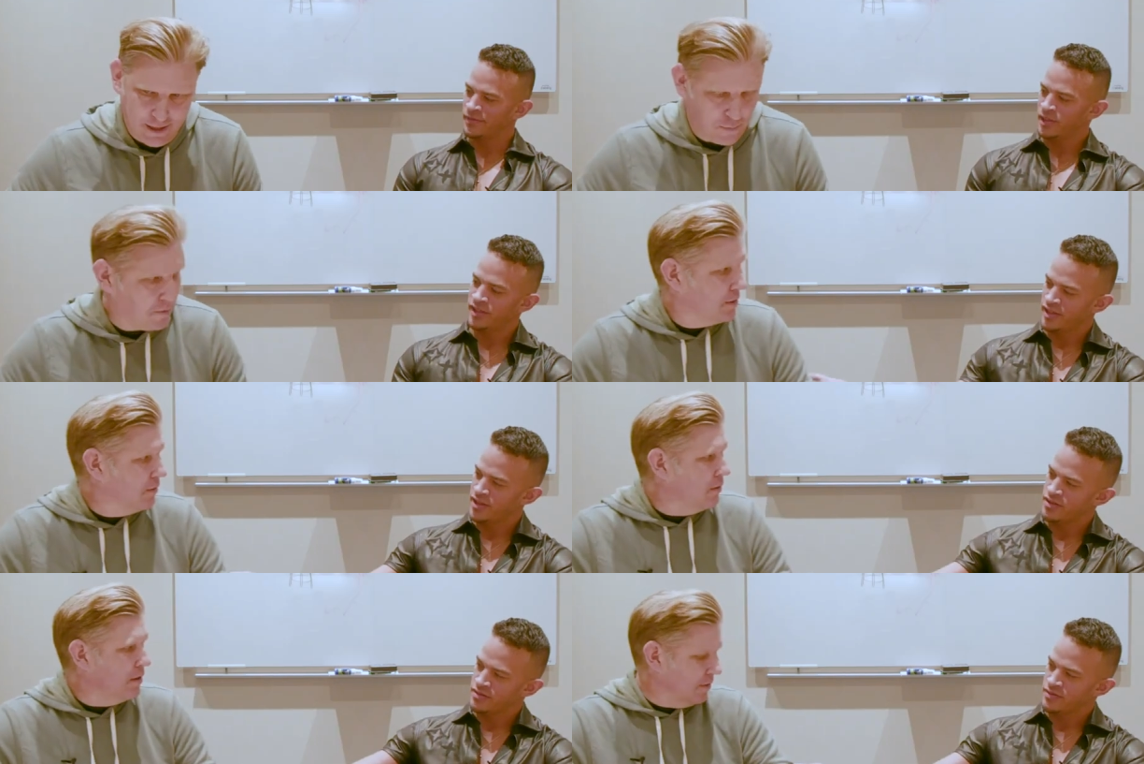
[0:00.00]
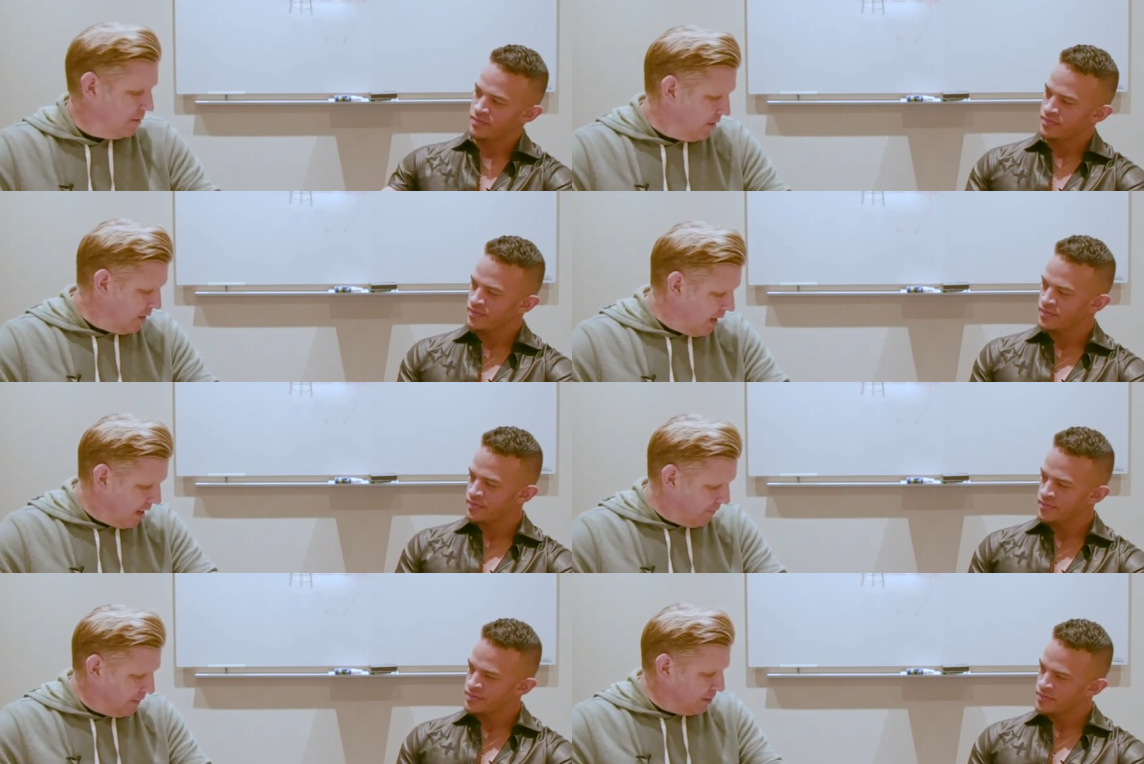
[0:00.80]
Speaker 1: What is this?
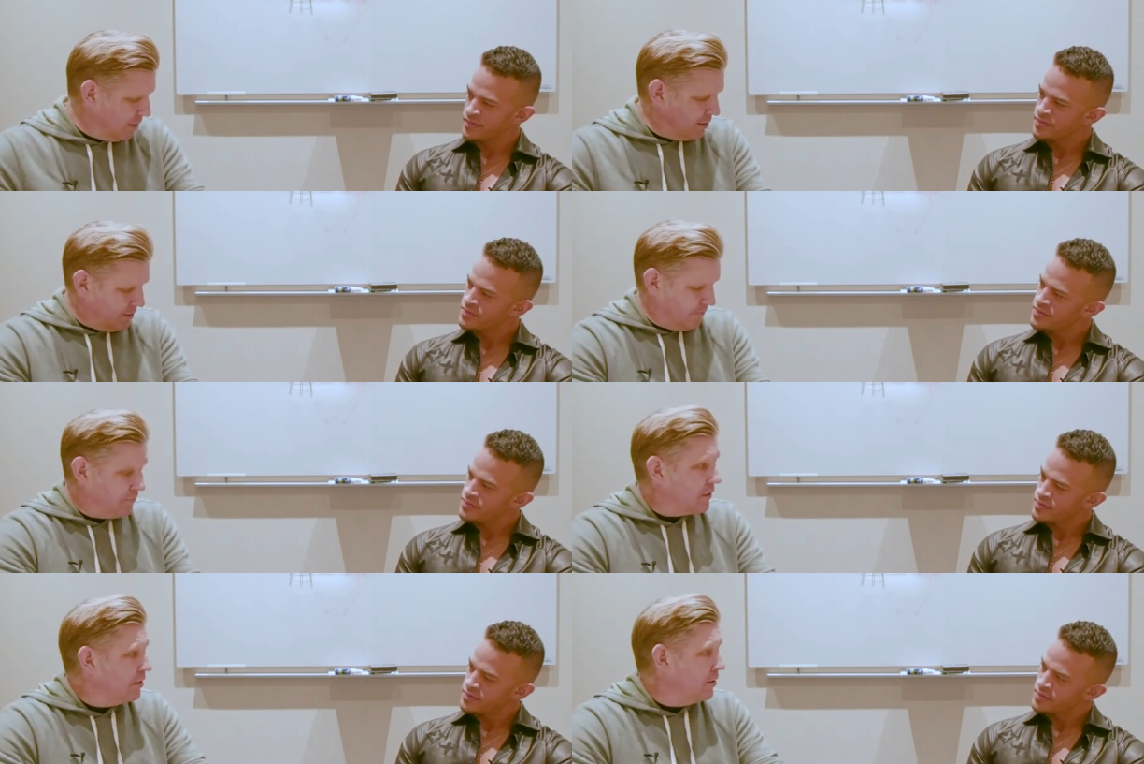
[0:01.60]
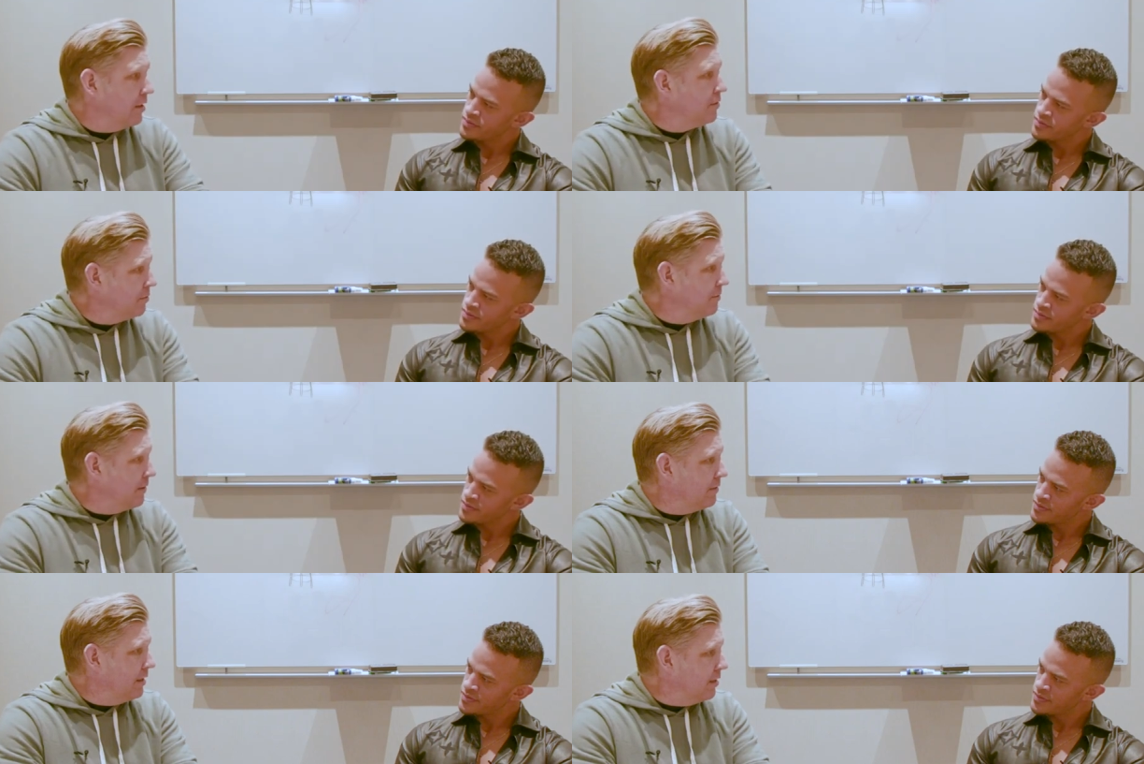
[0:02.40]
Uh, this is this is a hundred
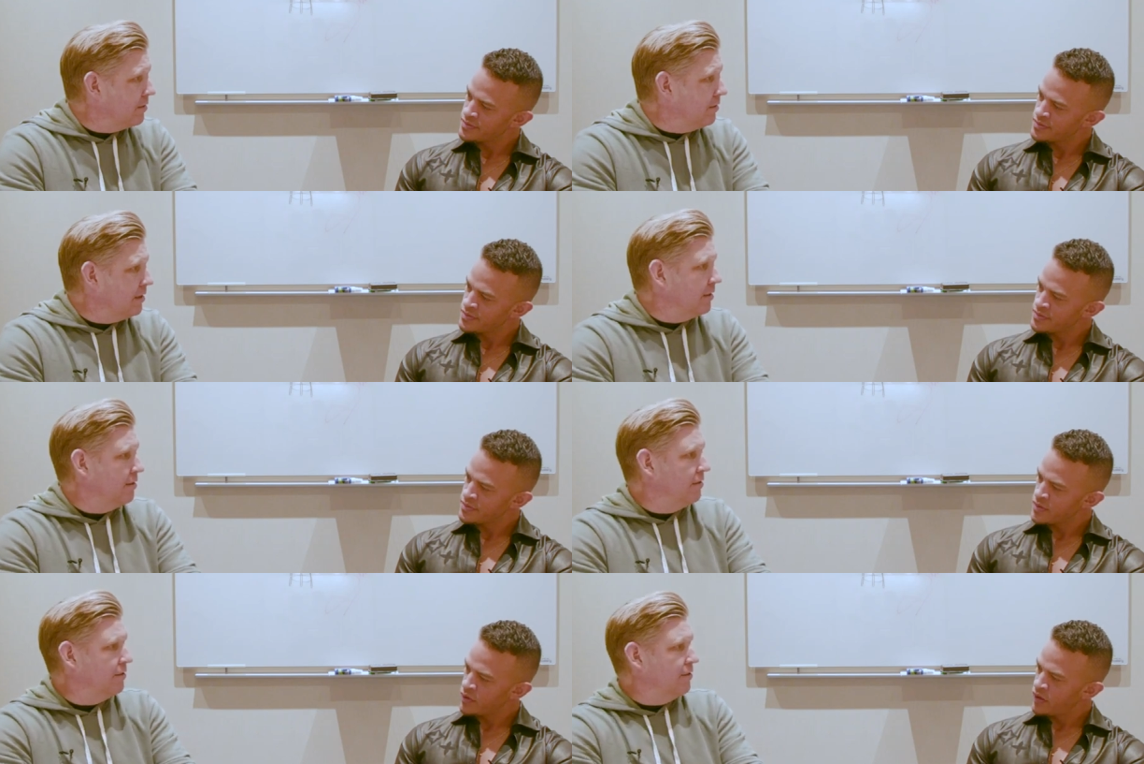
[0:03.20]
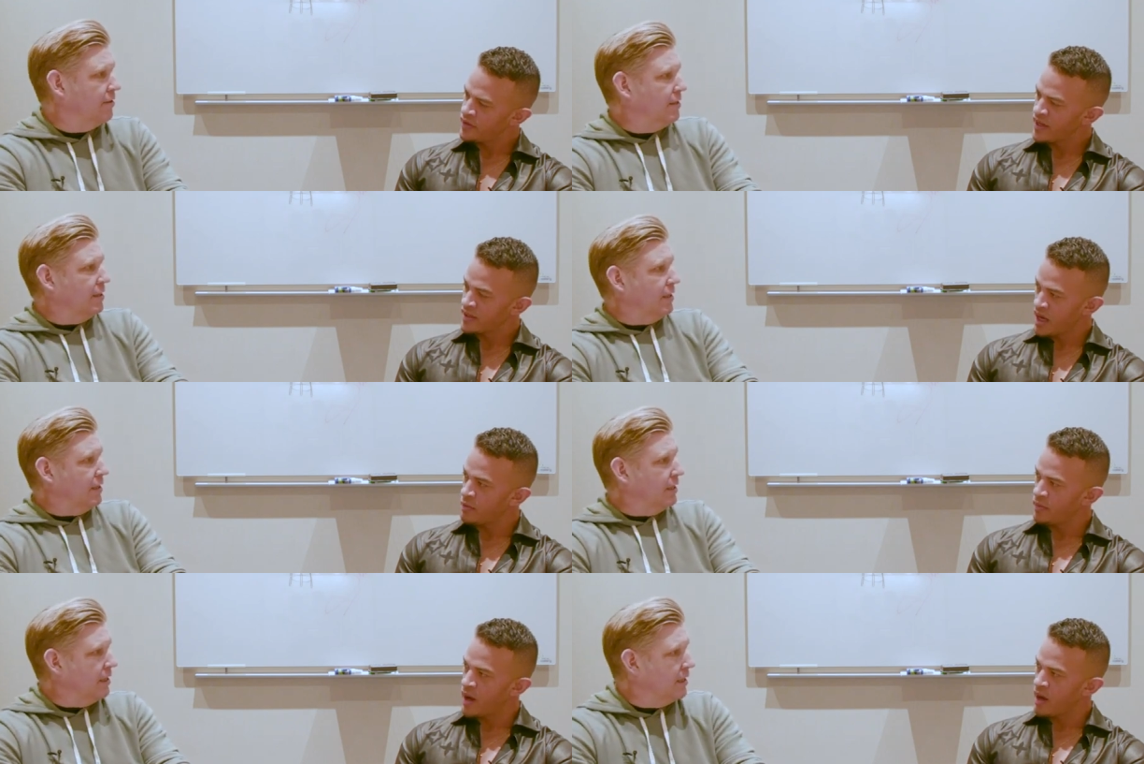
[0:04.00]
and fifty dollar hood.
Speaker 2: Is that
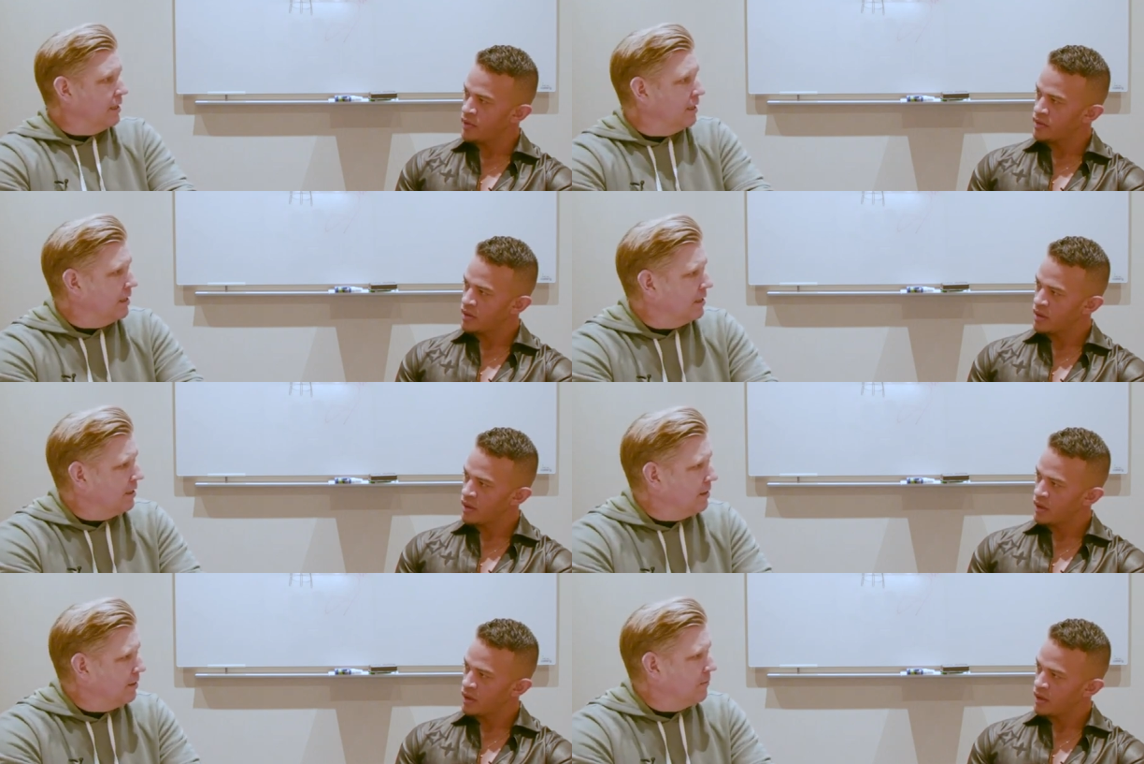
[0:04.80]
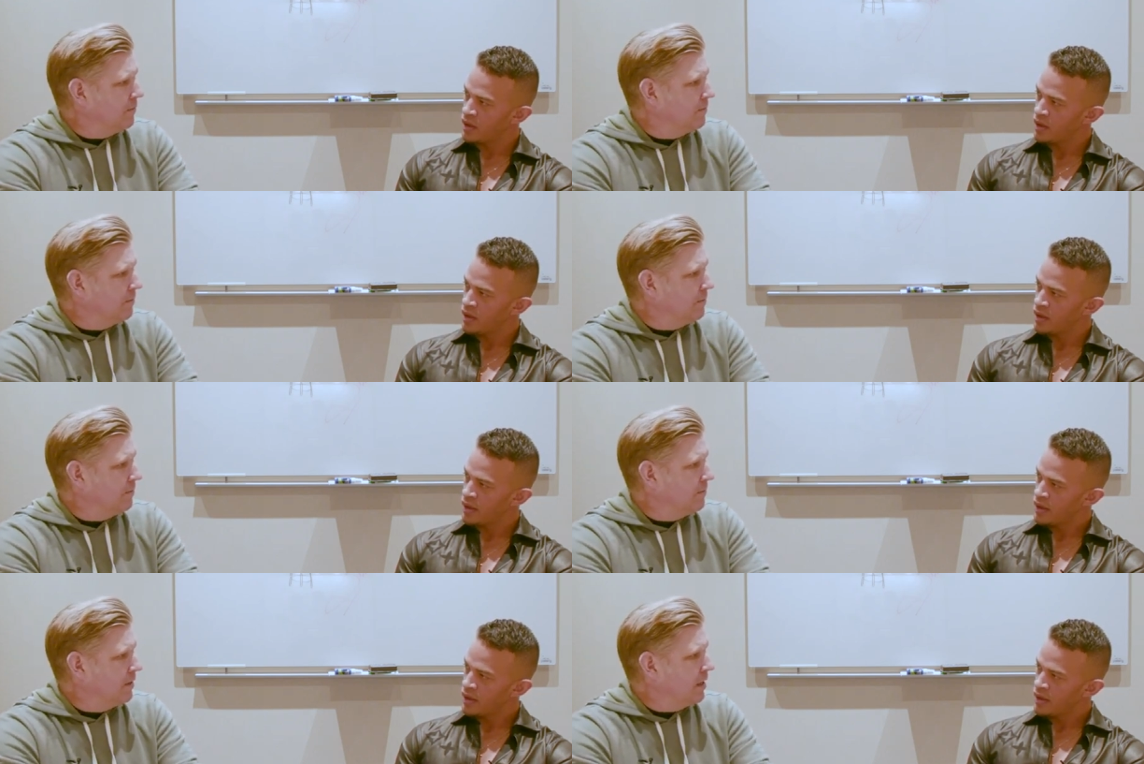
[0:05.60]
Tommy Bahamas?
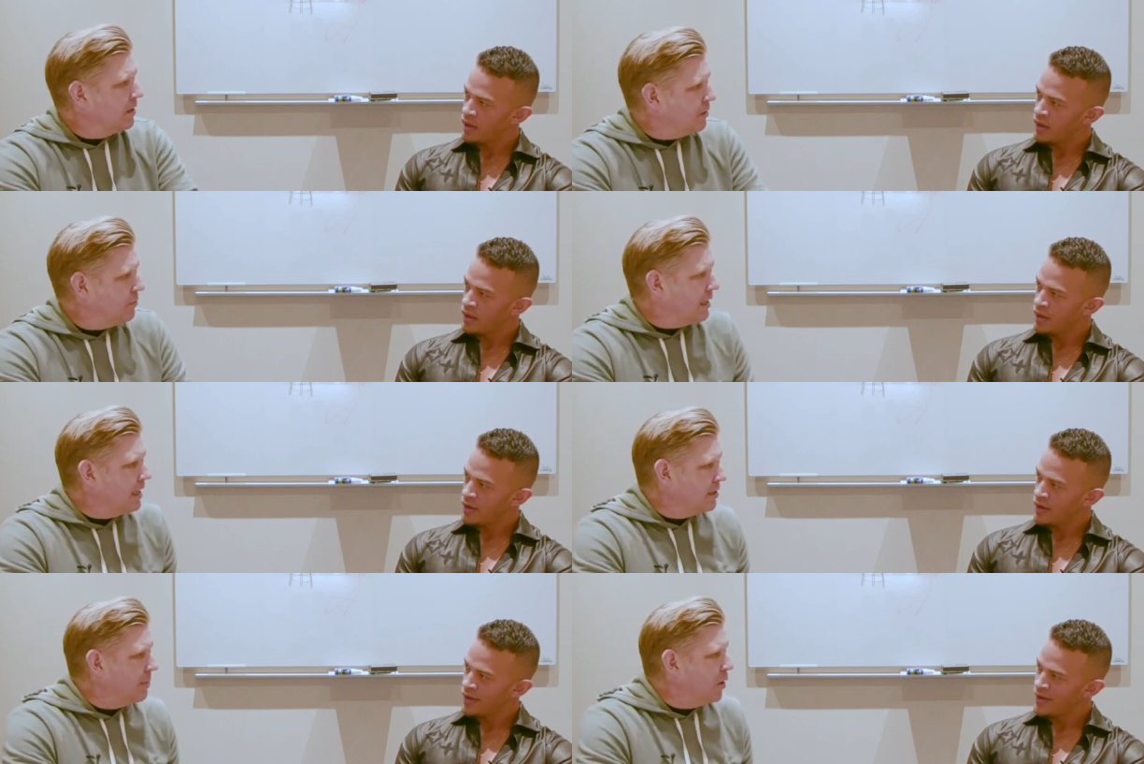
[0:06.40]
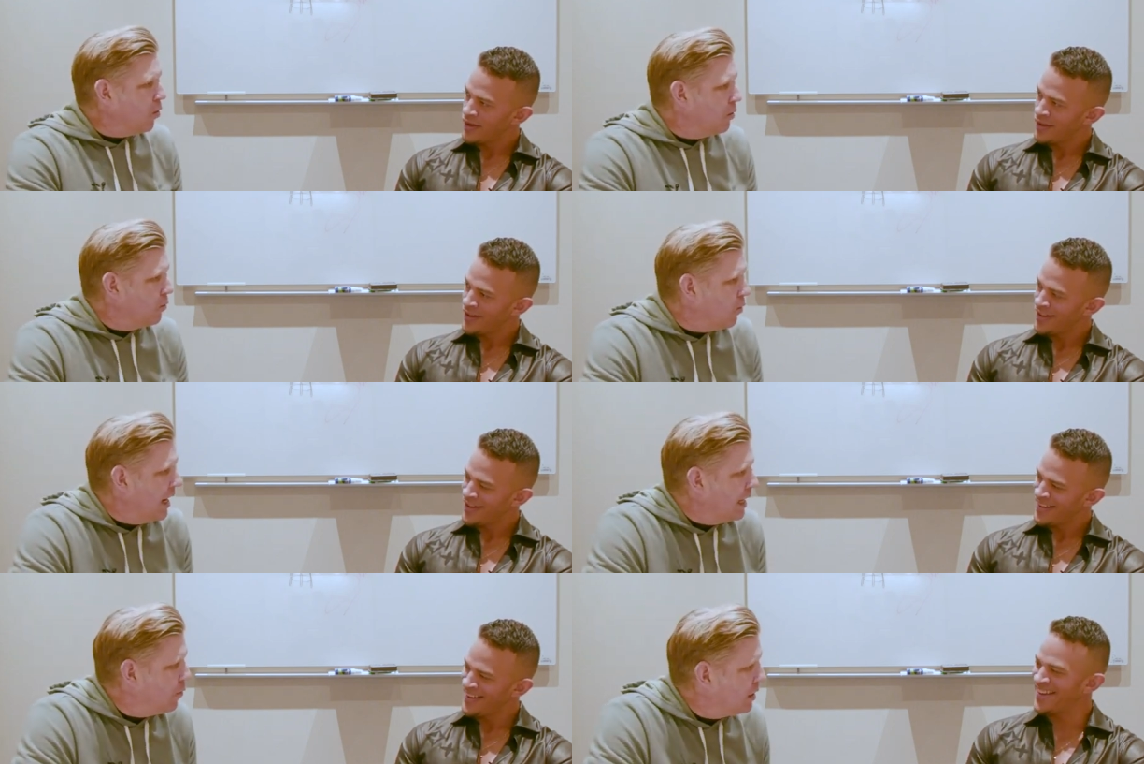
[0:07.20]
Speaker 1: You think because I'm old and
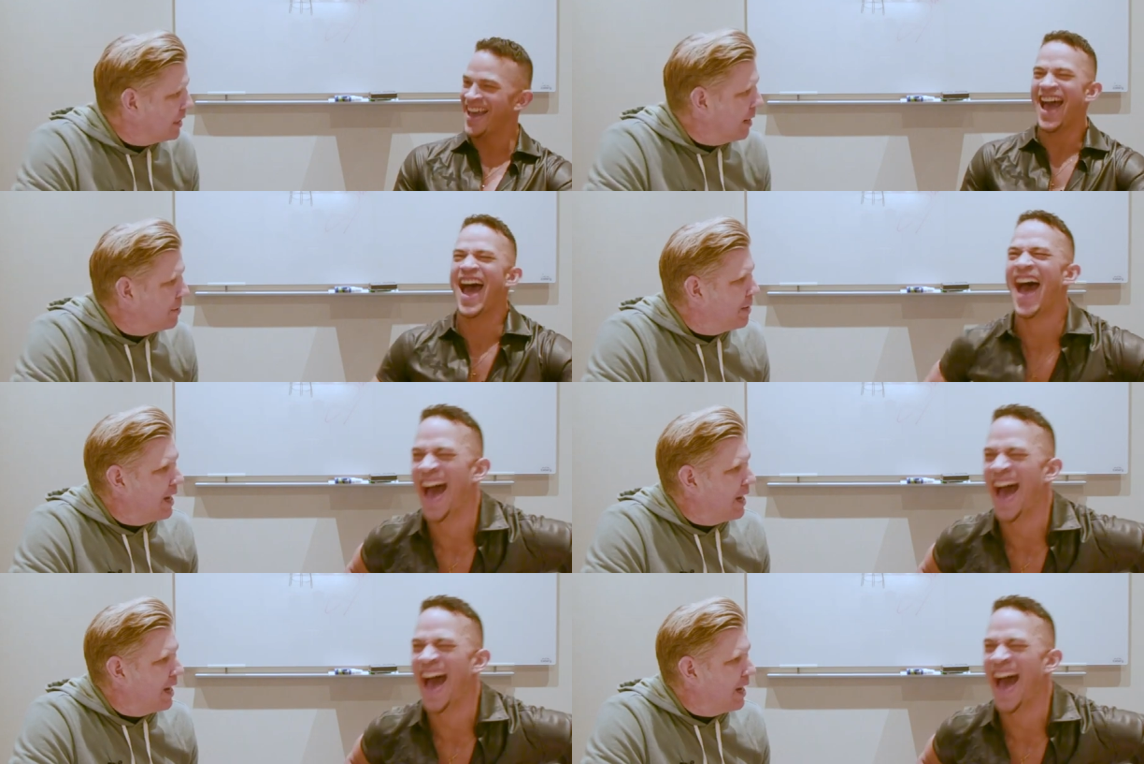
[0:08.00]
white, I wear Tommy